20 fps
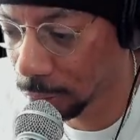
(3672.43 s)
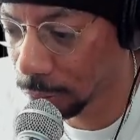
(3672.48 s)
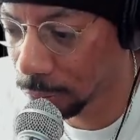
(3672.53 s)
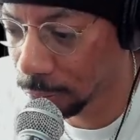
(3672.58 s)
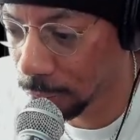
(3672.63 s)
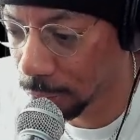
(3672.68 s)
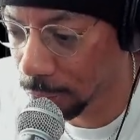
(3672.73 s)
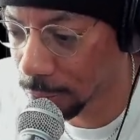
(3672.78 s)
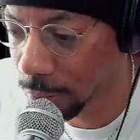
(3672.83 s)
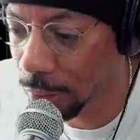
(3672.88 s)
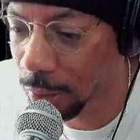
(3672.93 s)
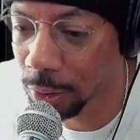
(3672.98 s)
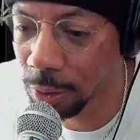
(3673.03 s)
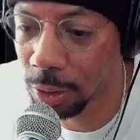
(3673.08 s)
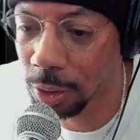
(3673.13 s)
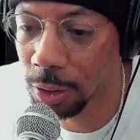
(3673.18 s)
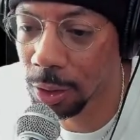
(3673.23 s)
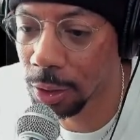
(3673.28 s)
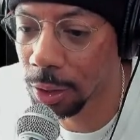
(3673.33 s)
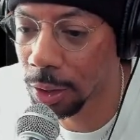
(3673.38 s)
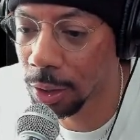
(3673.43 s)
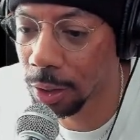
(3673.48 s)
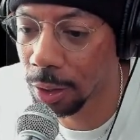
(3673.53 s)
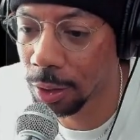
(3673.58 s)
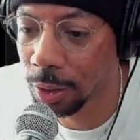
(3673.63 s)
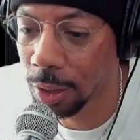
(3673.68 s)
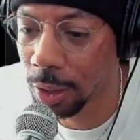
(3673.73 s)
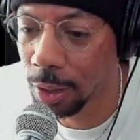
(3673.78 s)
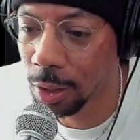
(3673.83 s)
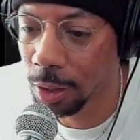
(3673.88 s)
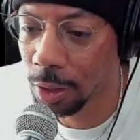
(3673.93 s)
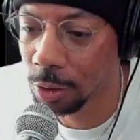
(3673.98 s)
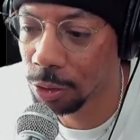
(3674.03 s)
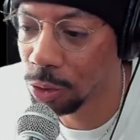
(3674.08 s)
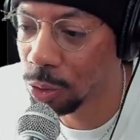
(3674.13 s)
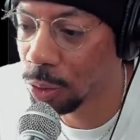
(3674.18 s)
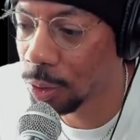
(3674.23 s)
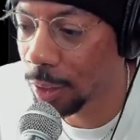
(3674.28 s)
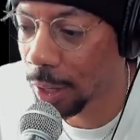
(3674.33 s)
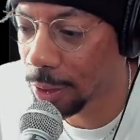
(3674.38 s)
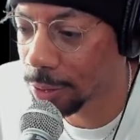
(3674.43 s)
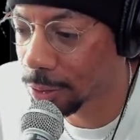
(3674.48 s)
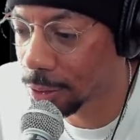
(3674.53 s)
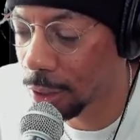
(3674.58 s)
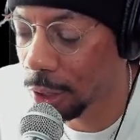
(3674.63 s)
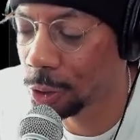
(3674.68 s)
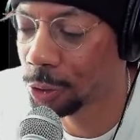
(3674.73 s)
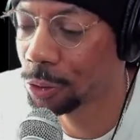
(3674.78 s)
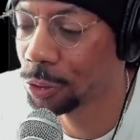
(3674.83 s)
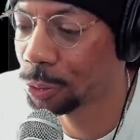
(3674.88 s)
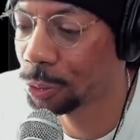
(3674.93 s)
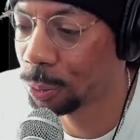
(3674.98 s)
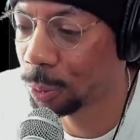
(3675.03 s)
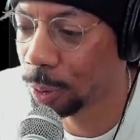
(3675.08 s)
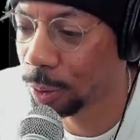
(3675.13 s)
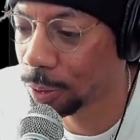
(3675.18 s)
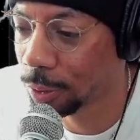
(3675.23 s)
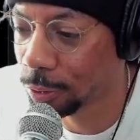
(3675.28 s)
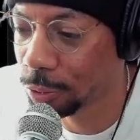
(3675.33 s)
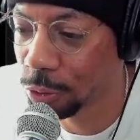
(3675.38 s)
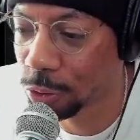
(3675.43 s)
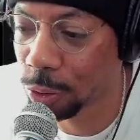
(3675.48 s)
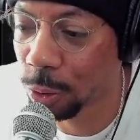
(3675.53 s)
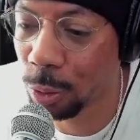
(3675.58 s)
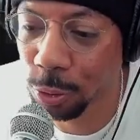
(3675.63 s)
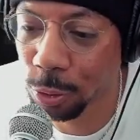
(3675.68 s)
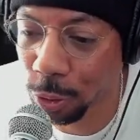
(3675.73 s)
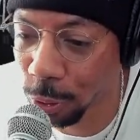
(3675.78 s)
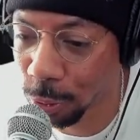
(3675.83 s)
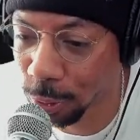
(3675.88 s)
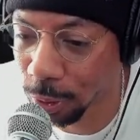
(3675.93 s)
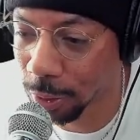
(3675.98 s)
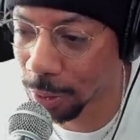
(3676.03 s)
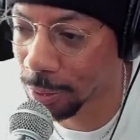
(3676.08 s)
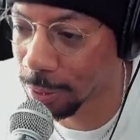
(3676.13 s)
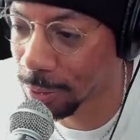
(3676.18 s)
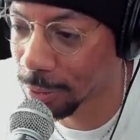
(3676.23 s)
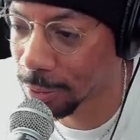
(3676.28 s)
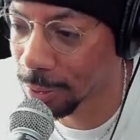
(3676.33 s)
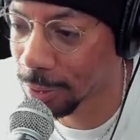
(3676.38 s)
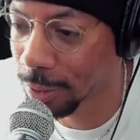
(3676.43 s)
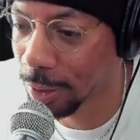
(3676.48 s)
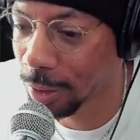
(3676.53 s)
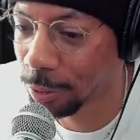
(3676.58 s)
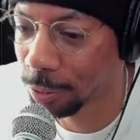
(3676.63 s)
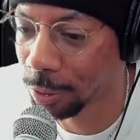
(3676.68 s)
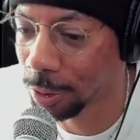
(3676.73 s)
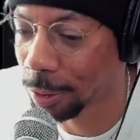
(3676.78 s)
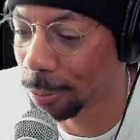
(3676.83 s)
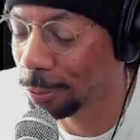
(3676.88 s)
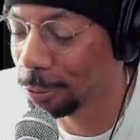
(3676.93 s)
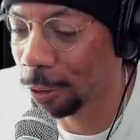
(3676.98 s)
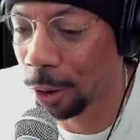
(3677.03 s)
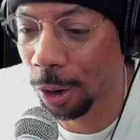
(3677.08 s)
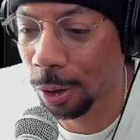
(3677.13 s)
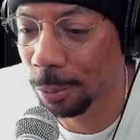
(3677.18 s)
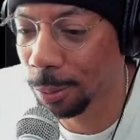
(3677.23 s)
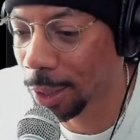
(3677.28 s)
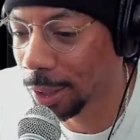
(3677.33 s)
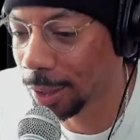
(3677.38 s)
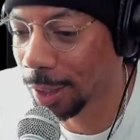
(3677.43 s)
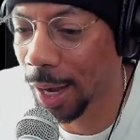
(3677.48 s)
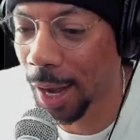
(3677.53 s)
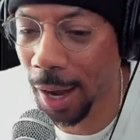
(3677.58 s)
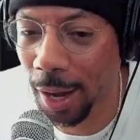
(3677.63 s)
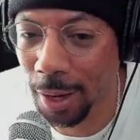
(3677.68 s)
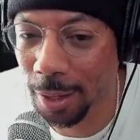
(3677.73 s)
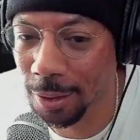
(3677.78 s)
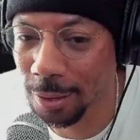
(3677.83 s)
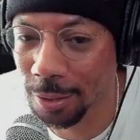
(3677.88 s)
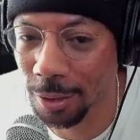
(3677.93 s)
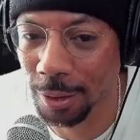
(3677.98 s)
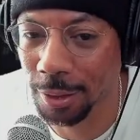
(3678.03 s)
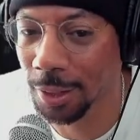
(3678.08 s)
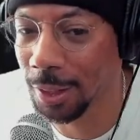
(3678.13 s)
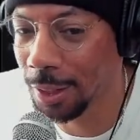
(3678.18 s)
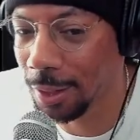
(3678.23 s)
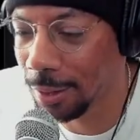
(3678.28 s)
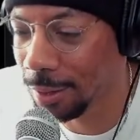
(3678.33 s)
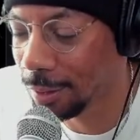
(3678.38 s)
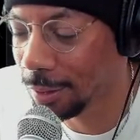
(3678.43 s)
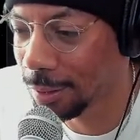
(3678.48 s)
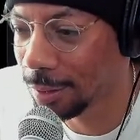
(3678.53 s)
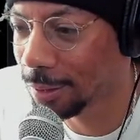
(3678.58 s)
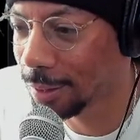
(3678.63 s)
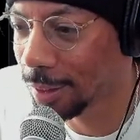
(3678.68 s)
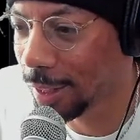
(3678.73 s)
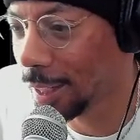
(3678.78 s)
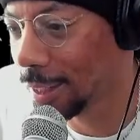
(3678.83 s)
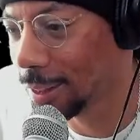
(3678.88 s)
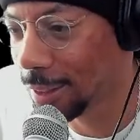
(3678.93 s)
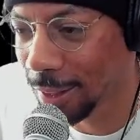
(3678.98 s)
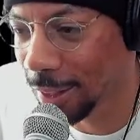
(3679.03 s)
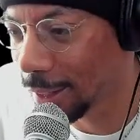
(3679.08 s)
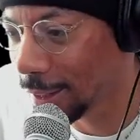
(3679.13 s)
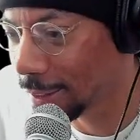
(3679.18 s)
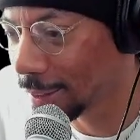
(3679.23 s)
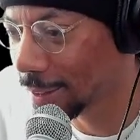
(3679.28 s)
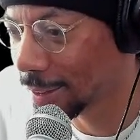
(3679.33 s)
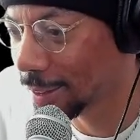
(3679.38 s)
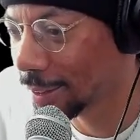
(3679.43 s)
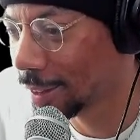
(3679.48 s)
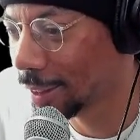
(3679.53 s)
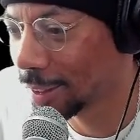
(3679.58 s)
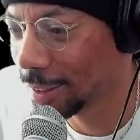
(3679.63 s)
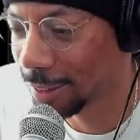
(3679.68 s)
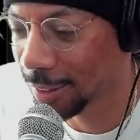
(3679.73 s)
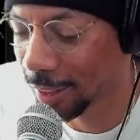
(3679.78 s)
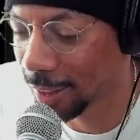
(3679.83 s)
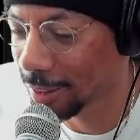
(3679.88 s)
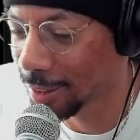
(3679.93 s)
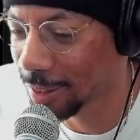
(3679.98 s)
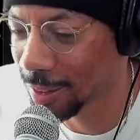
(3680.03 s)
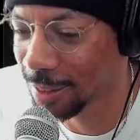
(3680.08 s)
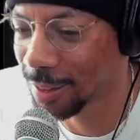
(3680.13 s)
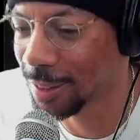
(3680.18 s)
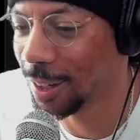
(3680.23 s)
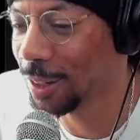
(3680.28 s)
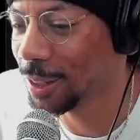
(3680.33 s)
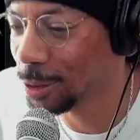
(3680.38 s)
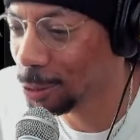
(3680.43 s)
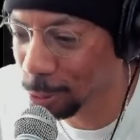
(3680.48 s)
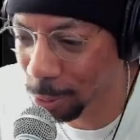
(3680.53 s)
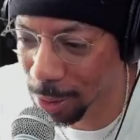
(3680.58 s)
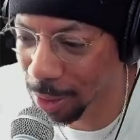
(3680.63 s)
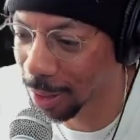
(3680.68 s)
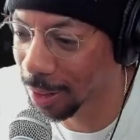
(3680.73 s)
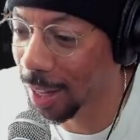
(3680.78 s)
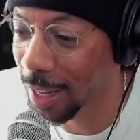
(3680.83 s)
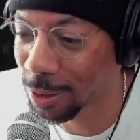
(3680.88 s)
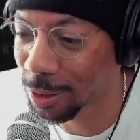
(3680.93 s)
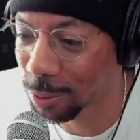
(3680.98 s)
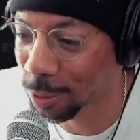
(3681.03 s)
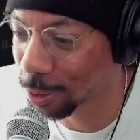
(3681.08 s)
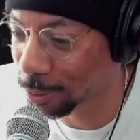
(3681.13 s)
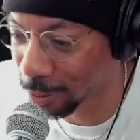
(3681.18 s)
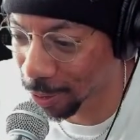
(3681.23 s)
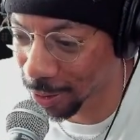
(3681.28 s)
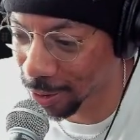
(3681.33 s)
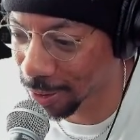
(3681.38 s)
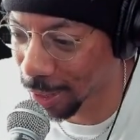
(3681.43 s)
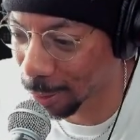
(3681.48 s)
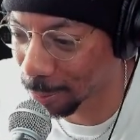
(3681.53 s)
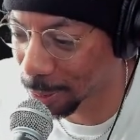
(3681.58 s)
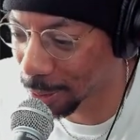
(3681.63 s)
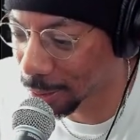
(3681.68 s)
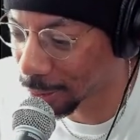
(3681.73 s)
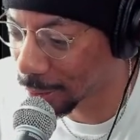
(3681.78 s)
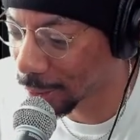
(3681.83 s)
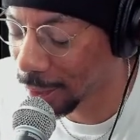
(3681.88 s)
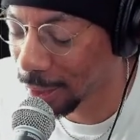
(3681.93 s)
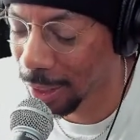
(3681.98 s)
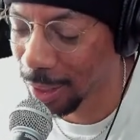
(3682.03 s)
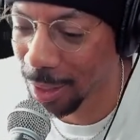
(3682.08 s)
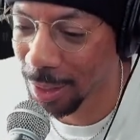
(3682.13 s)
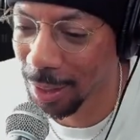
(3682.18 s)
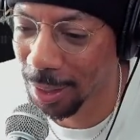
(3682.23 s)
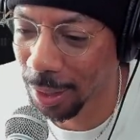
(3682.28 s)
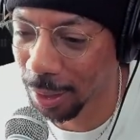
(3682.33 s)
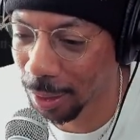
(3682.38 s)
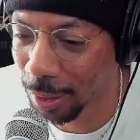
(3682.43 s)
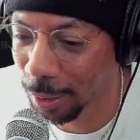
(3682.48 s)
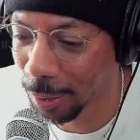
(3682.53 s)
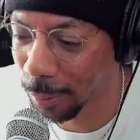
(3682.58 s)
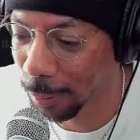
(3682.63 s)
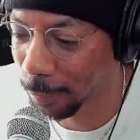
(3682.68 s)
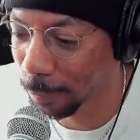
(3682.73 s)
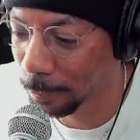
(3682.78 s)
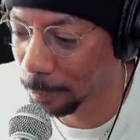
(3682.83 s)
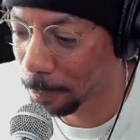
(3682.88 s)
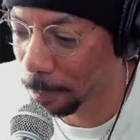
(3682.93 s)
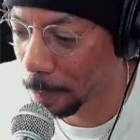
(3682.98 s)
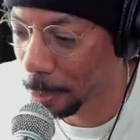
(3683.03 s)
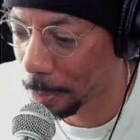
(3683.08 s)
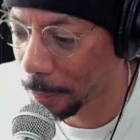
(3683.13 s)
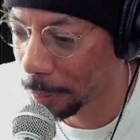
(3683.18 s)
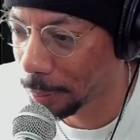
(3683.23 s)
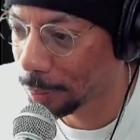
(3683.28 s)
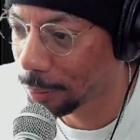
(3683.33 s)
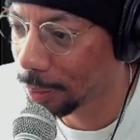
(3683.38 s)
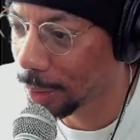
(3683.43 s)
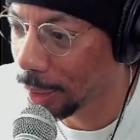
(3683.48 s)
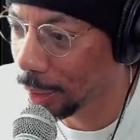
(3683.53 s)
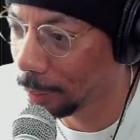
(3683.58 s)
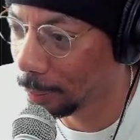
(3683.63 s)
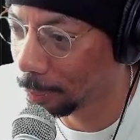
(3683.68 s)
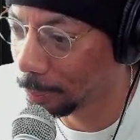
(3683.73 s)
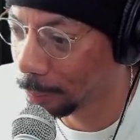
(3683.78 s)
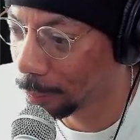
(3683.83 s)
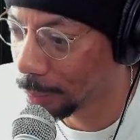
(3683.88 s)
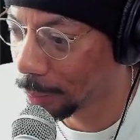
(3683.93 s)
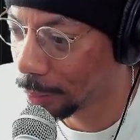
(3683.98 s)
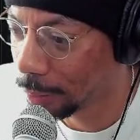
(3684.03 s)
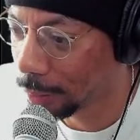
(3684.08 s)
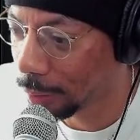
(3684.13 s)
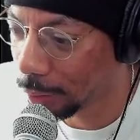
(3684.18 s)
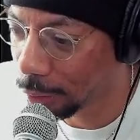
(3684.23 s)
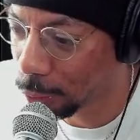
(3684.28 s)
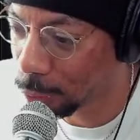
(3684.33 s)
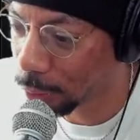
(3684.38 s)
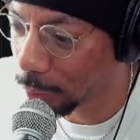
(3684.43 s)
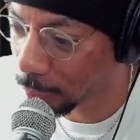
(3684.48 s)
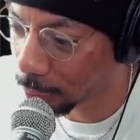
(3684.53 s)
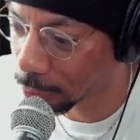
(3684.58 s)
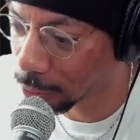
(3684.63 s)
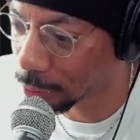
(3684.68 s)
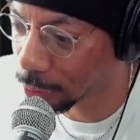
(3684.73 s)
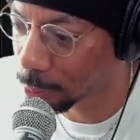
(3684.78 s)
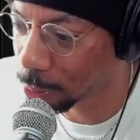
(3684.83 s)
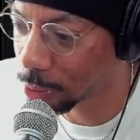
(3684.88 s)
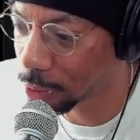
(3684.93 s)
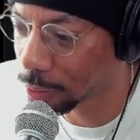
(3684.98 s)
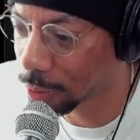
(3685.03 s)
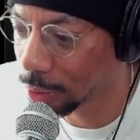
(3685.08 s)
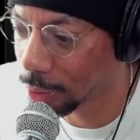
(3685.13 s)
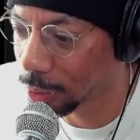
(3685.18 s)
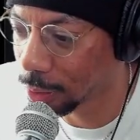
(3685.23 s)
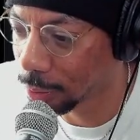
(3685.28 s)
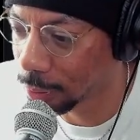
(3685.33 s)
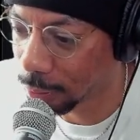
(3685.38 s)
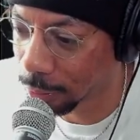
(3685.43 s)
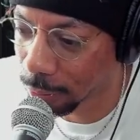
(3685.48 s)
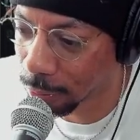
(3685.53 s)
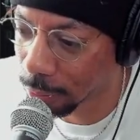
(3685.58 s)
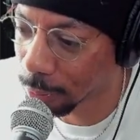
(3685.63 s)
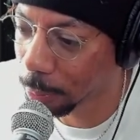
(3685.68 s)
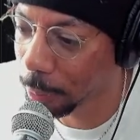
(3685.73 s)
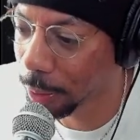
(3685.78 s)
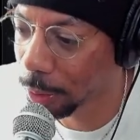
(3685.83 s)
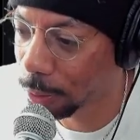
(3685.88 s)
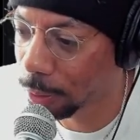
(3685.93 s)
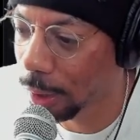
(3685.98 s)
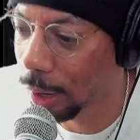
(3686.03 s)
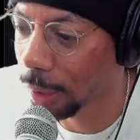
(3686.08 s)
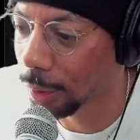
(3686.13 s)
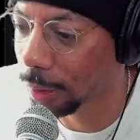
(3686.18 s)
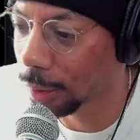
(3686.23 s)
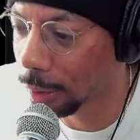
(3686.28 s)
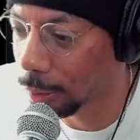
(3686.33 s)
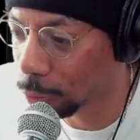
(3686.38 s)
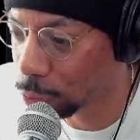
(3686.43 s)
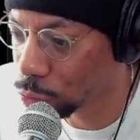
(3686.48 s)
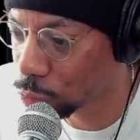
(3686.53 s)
Right? It's not like you're going to get $2,000 worth of Sol tokens for farming gas on ETH into this. Right? So don't even be thinking that's what the fuck is happening. Damn, ain't no rocket ships over here. Made a rocket.